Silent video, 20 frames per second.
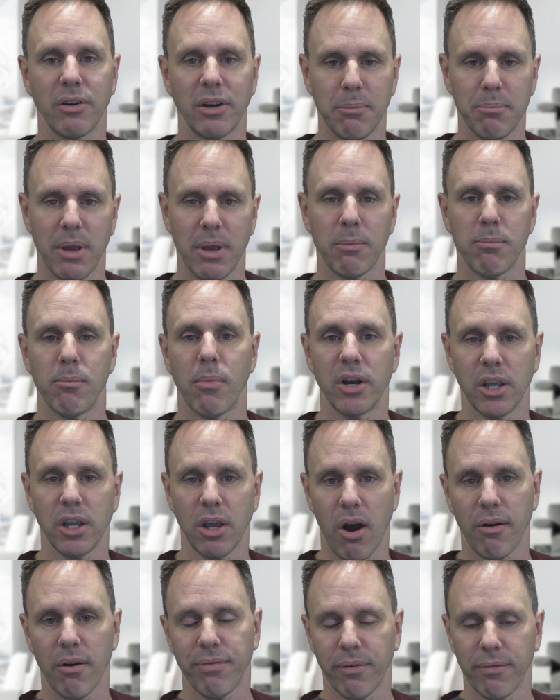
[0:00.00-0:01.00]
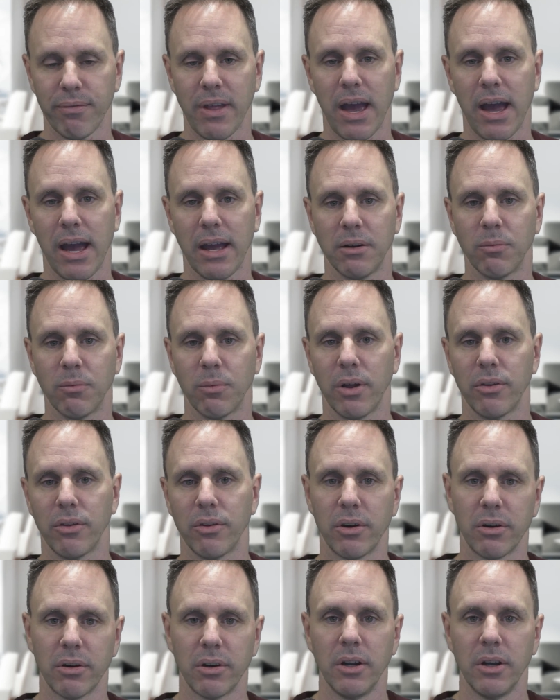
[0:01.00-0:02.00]
and make money off of that,
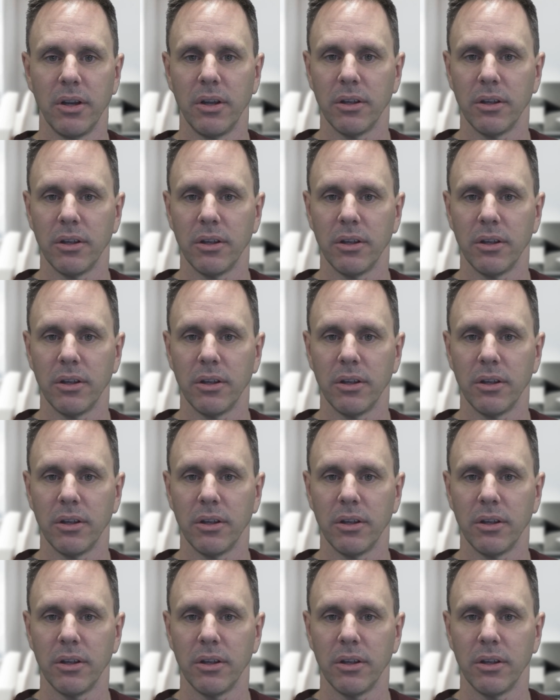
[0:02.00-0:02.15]
whether